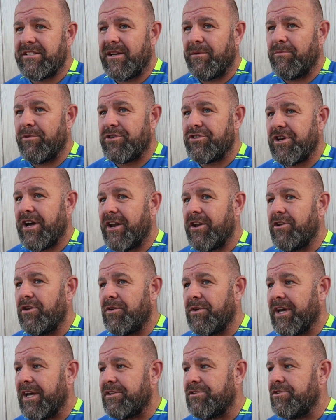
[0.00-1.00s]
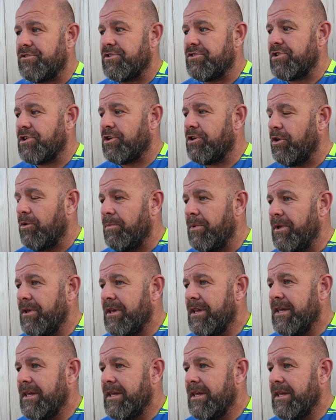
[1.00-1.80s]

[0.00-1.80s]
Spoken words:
and we're trying to unite us as a club.